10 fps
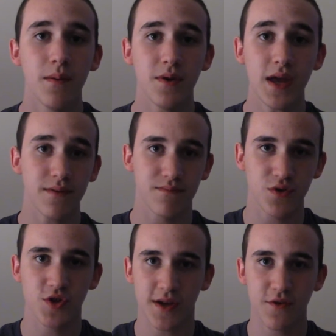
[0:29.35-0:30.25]
But yeah, so
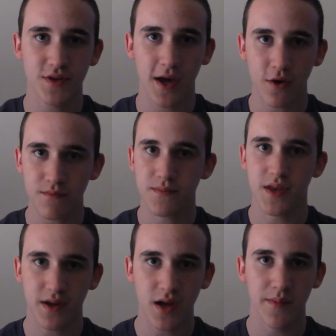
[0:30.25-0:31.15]
check those out, and
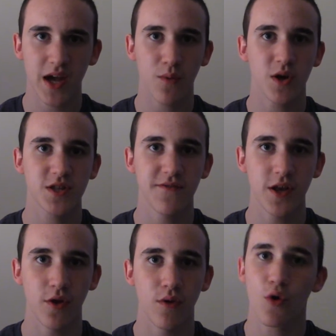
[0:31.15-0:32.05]
then come back and watch the
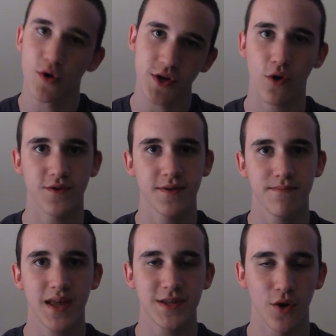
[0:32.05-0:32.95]
video. Or don't.
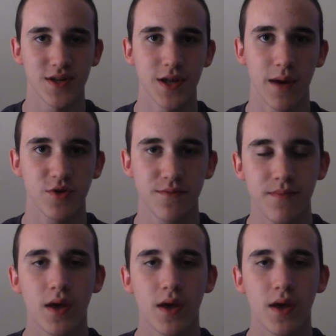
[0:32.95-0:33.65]
That's always an option.